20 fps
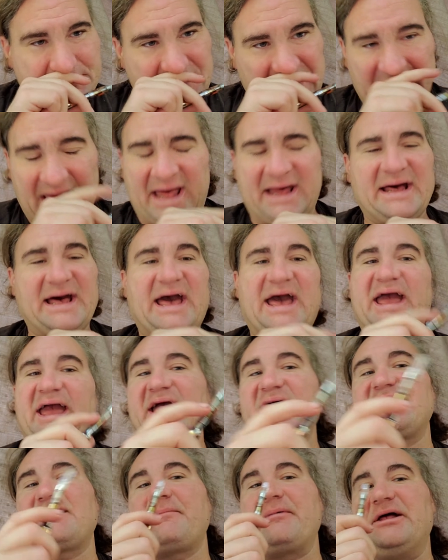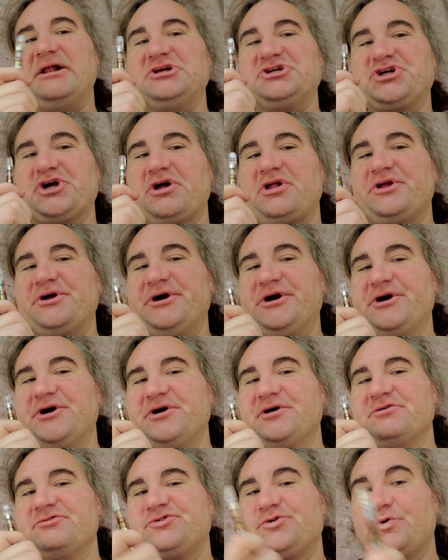and I, and I managed to
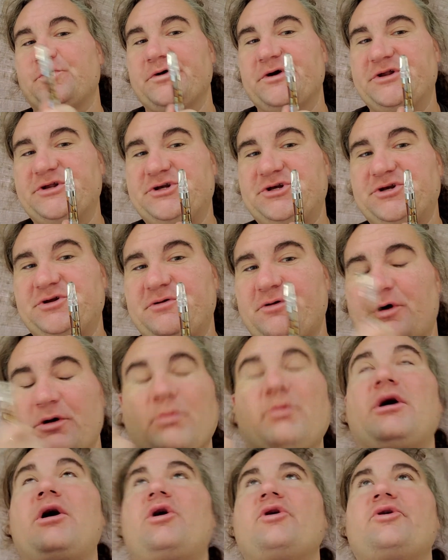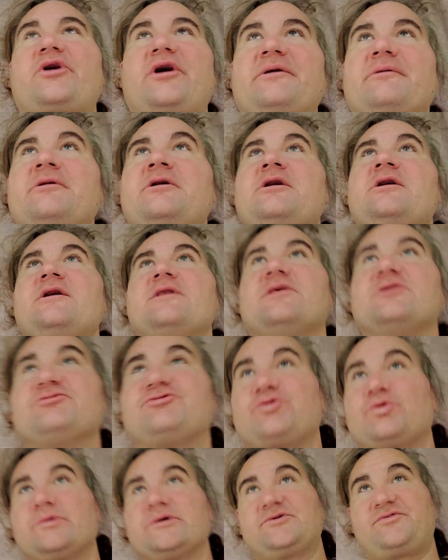clear storage. Or well, hold on, the
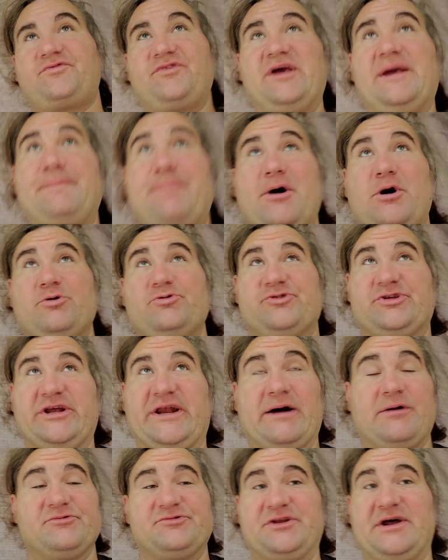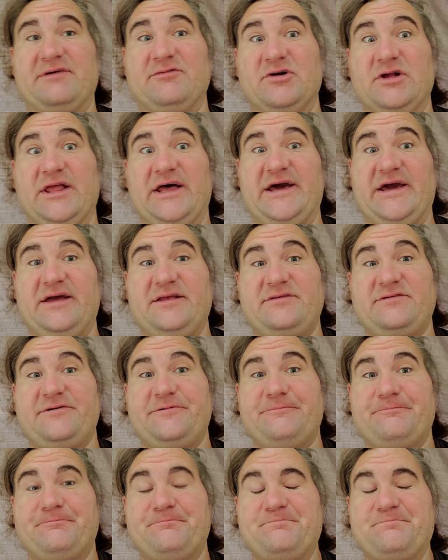storage fee posted. I was never late.
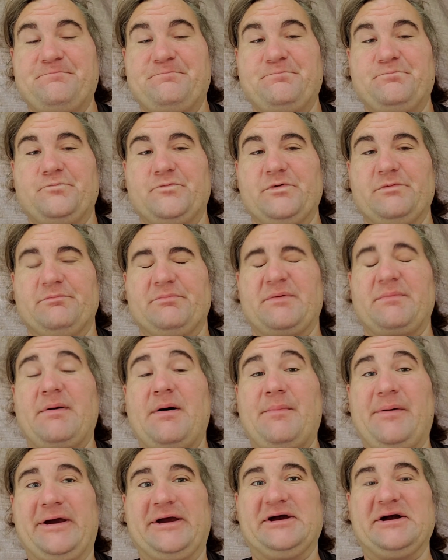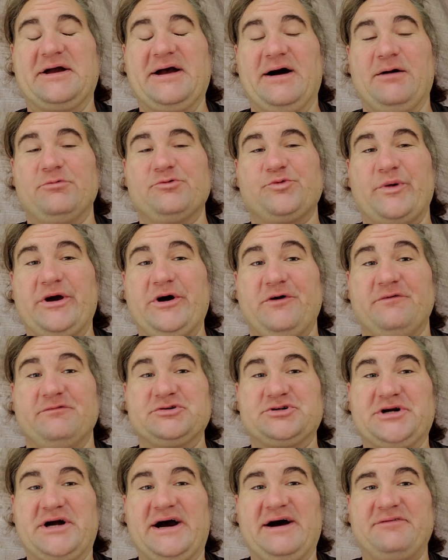But my bank account was way
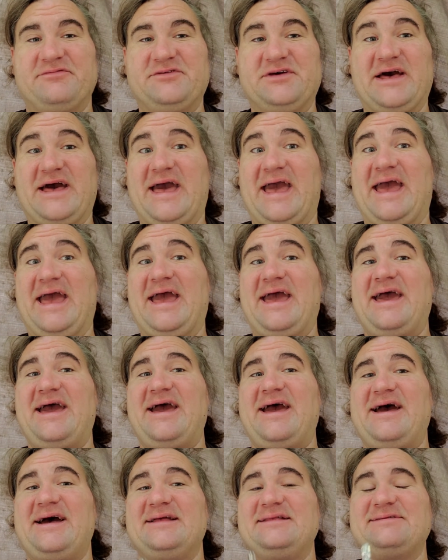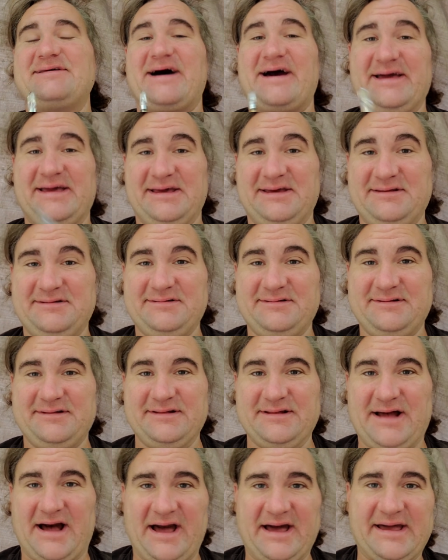overdraft, and I
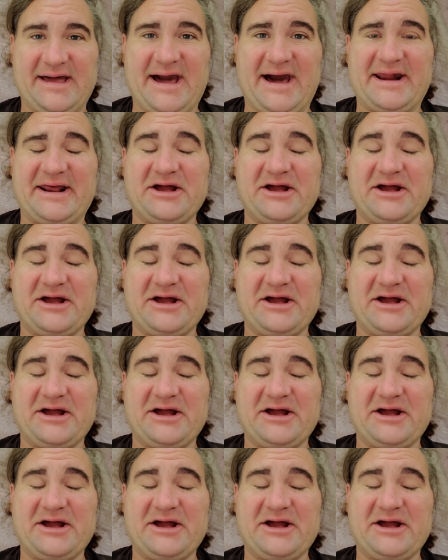I got